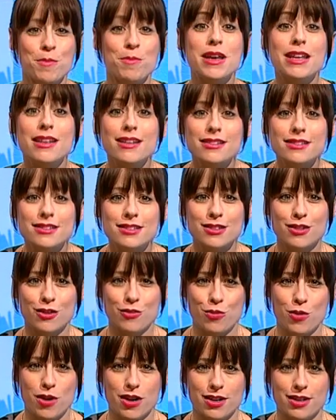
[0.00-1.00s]
Millions
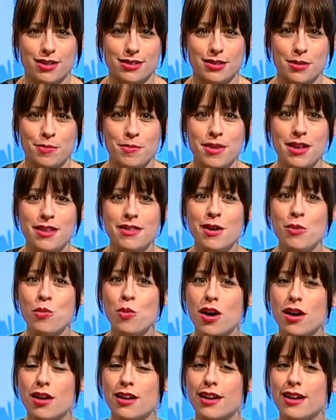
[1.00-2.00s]
of workers admit they're
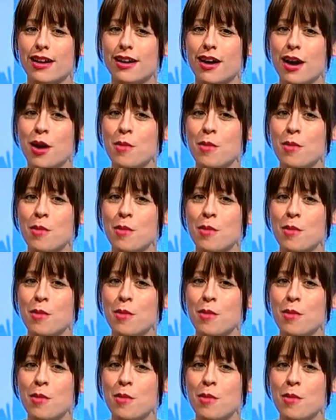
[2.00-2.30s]
working